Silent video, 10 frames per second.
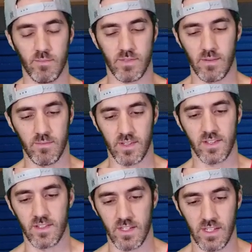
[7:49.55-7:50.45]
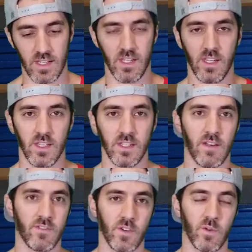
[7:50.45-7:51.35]
I'm just,
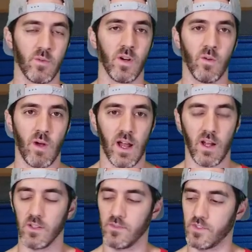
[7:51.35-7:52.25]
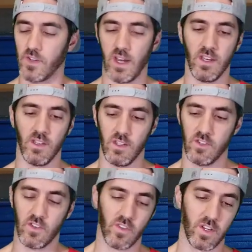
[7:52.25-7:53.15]
after a while of training, you
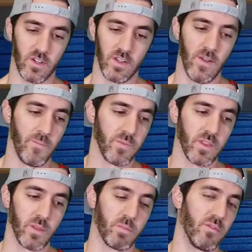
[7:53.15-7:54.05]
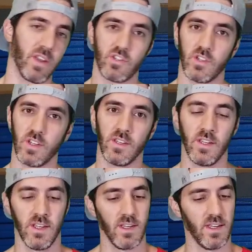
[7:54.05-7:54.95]
just learn the prevention
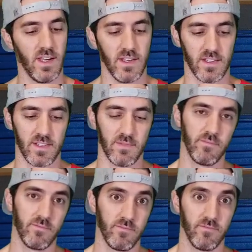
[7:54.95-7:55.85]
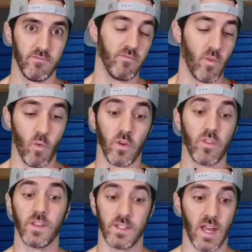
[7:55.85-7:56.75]
is
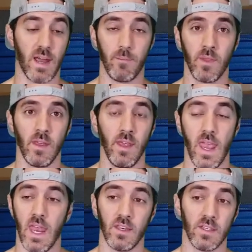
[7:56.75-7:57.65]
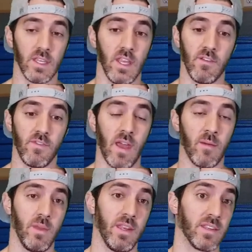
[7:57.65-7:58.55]
worth the time. And if that
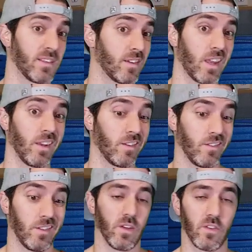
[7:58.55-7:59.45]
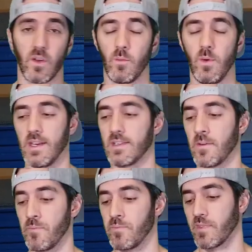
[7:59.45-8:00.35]
means, some weeks